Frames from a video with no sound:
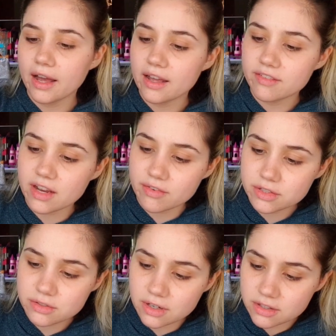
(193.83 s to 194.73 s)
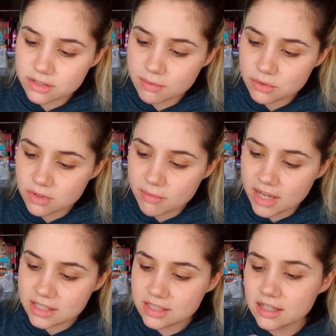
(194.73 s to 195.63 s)
I have never struggled this much with a
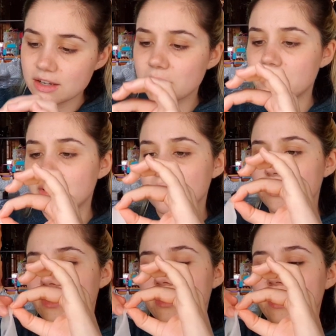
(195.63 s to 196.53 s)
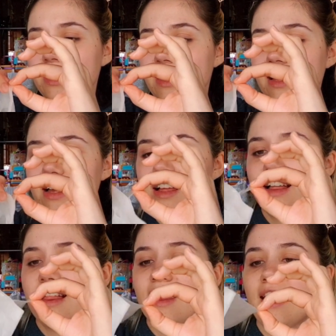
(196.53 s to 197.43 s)
mask. Hold on, hold on.
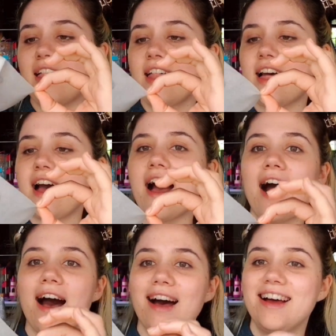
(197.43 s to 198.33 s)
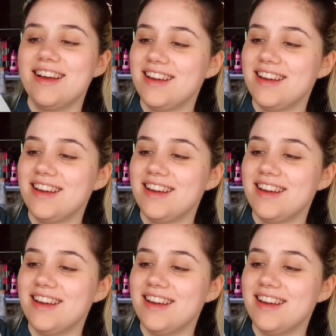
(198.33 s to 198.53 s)
Ha!